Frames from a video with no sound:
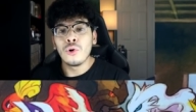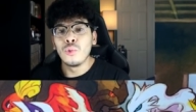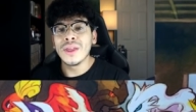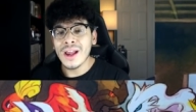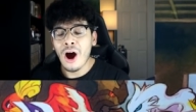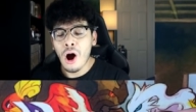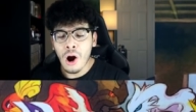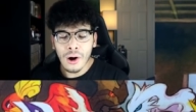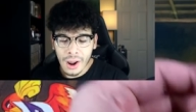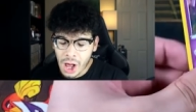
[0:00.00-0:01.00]
We
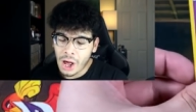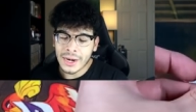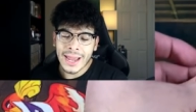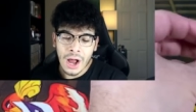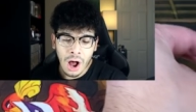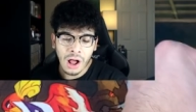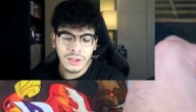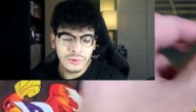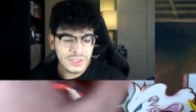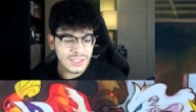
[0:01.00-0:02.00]
are on a
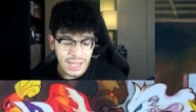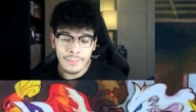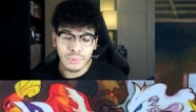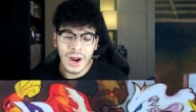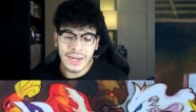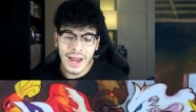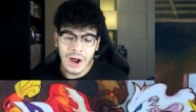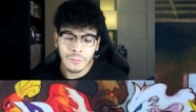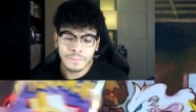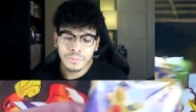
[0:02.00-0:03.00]
hollow slump right
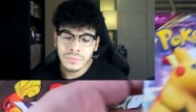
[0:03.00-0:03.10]
now.